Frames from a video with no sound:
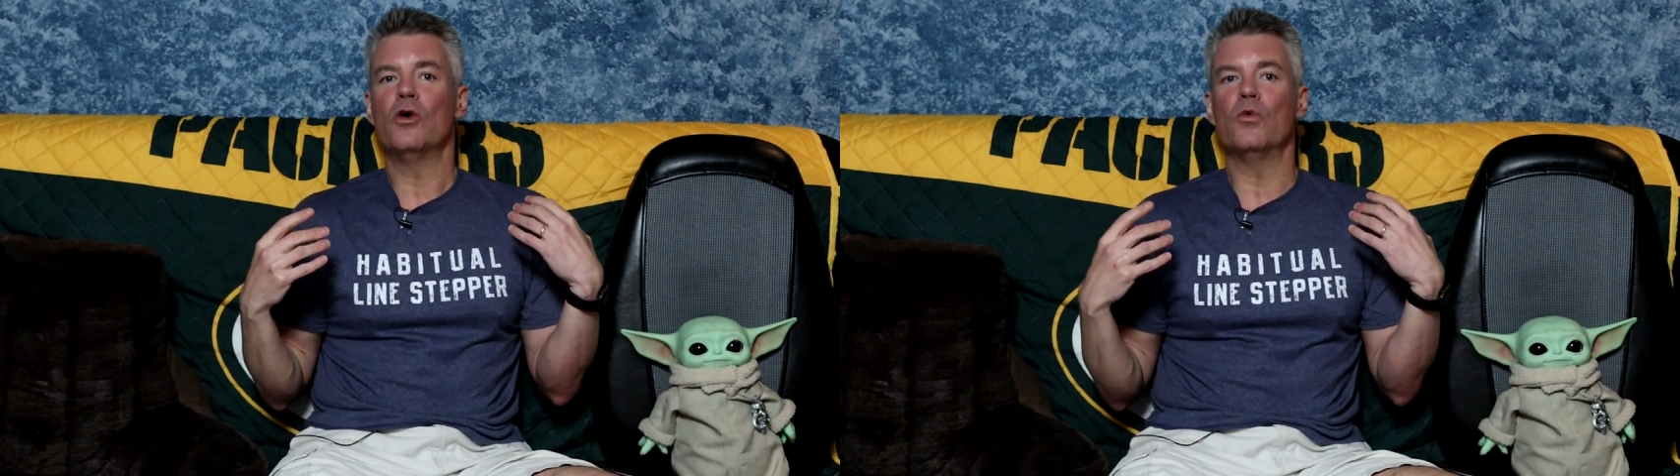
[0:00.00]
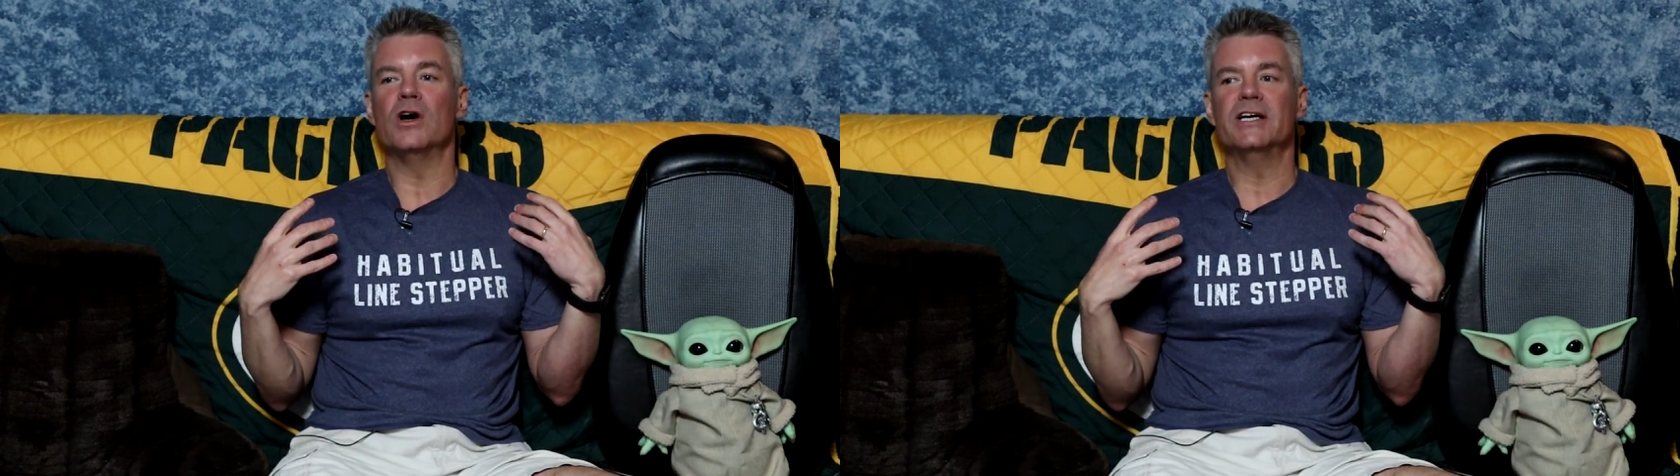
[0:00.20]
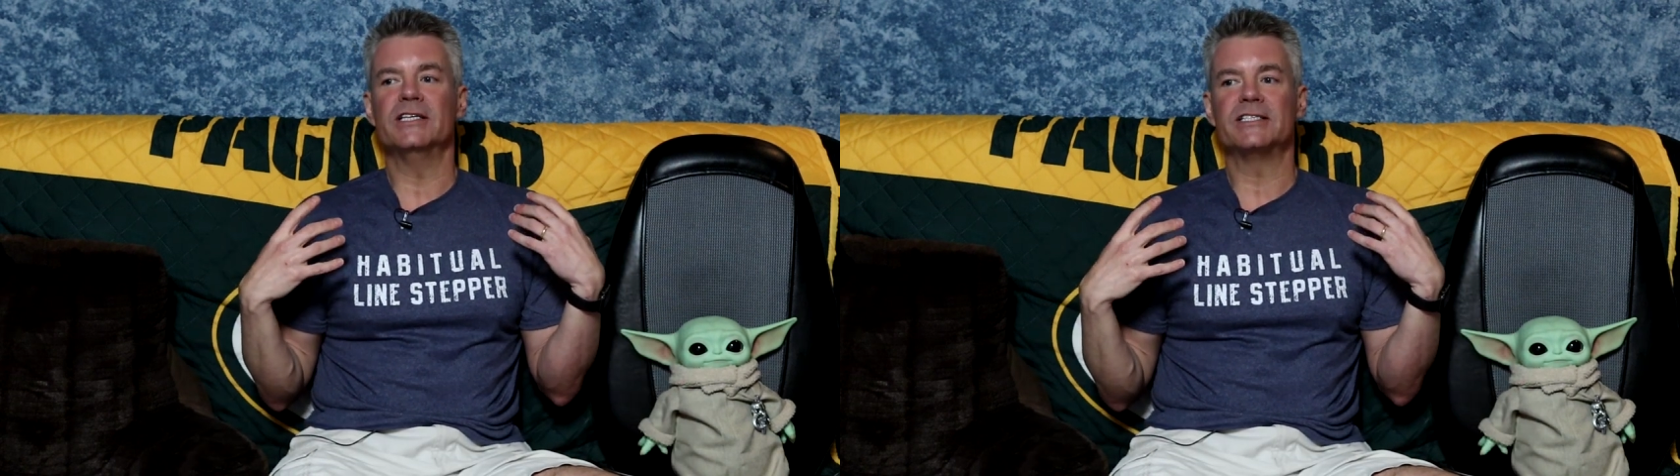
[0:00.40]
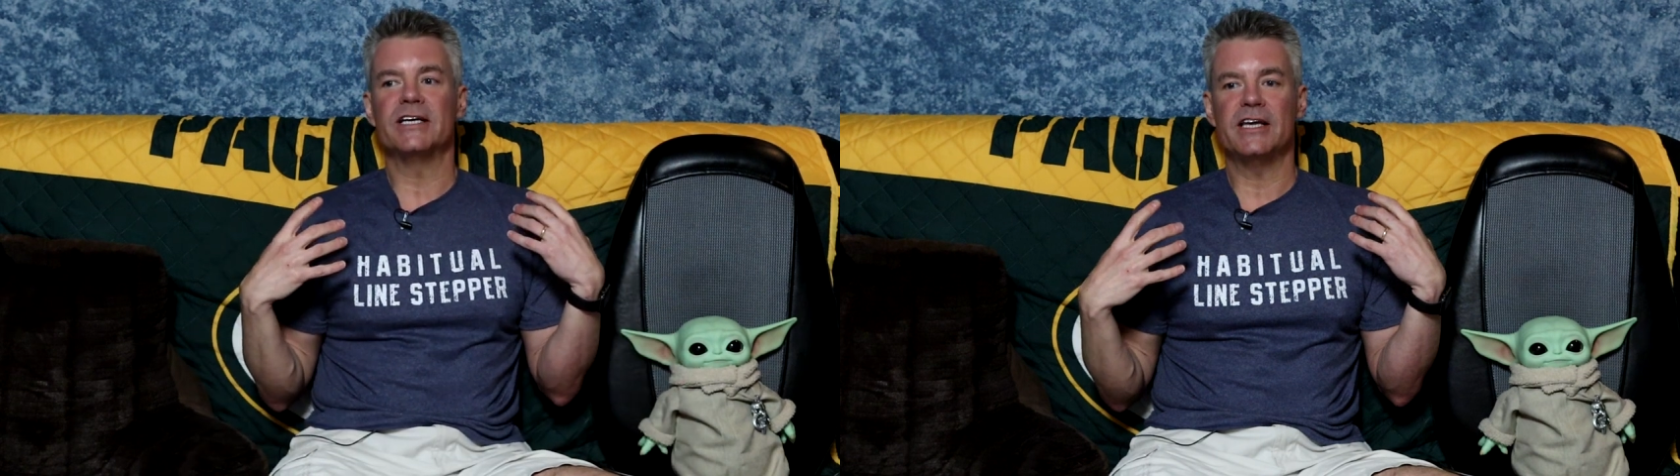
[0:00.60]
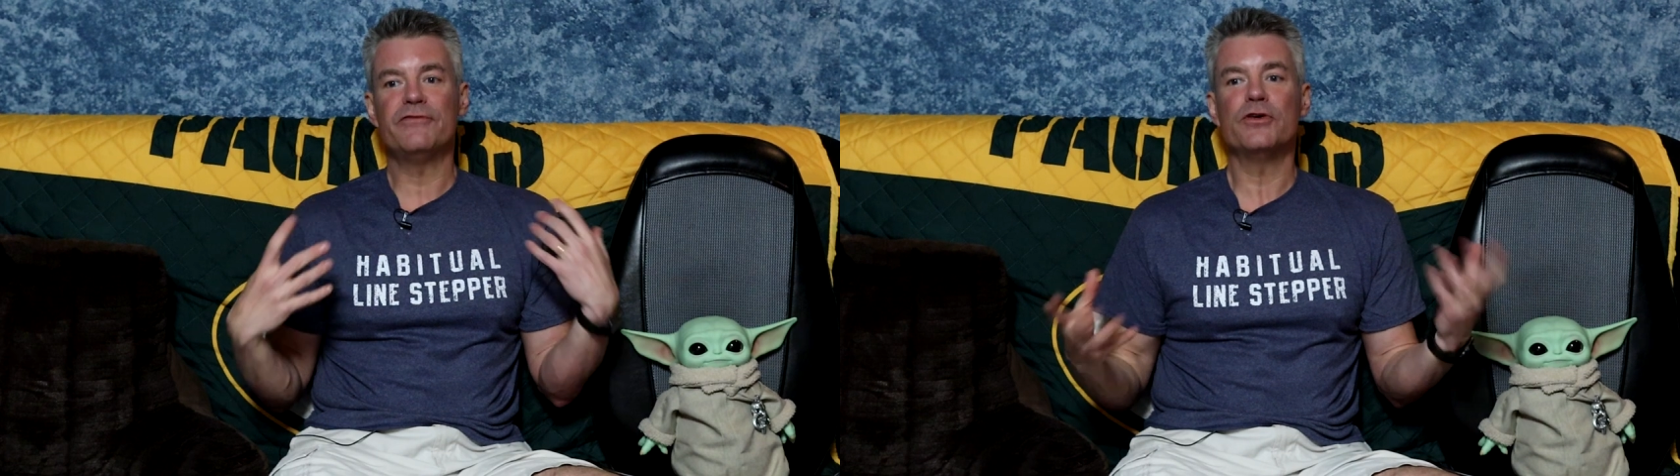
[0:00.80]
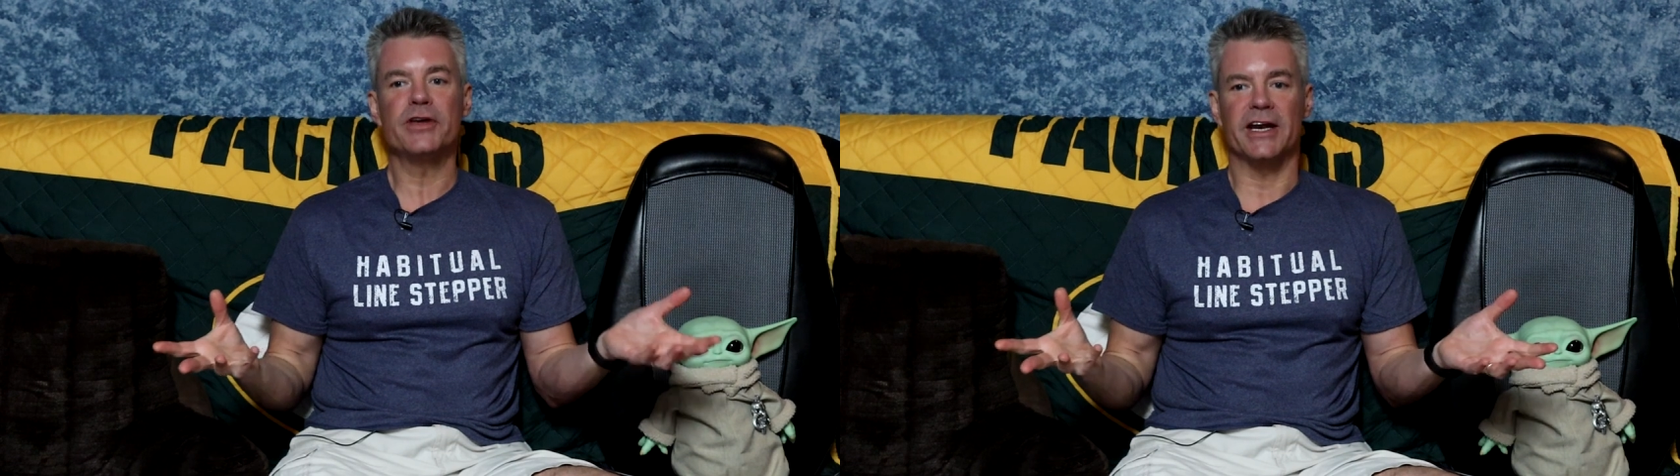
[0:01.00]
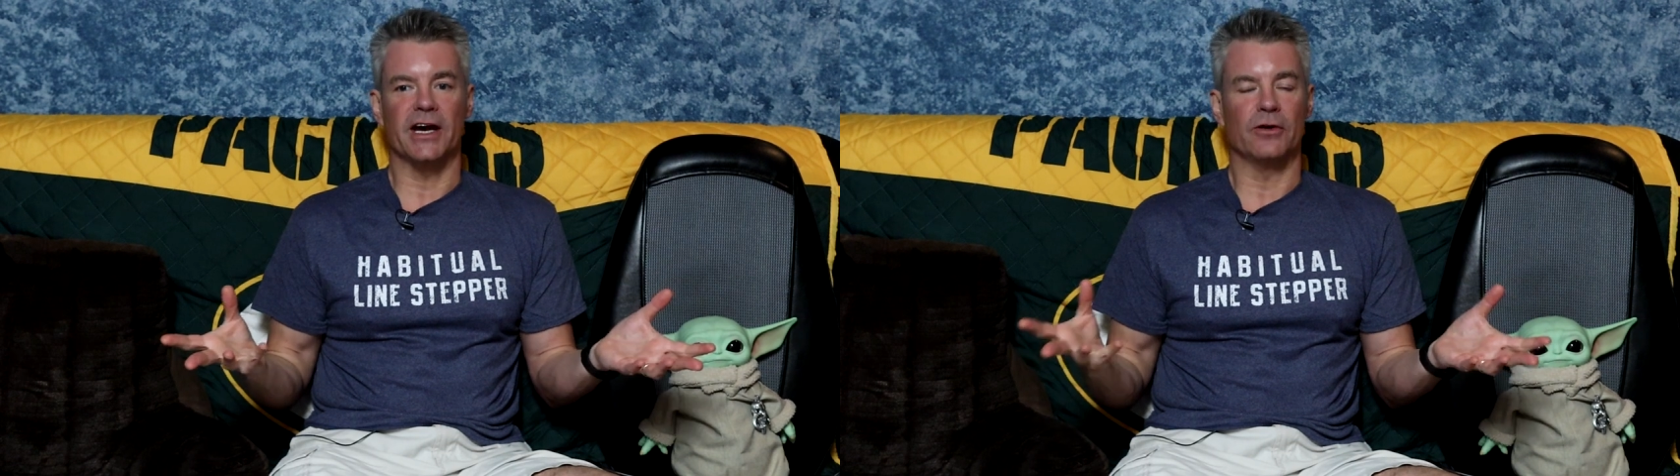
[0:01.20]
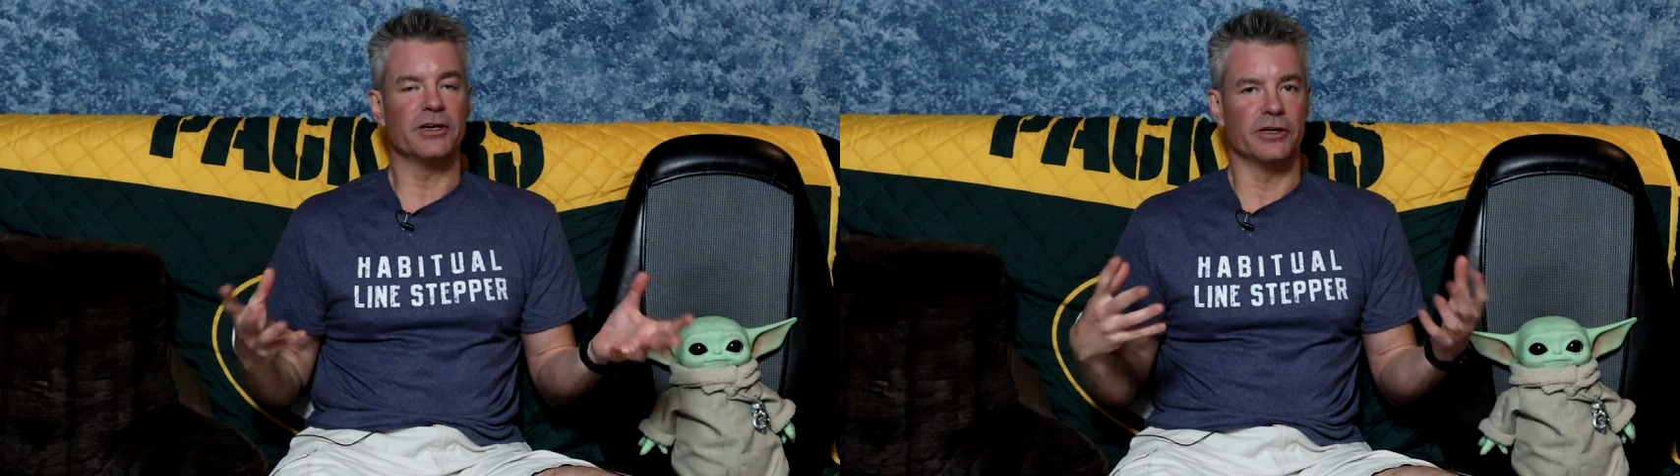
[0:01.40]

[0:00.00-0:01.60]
was if you get out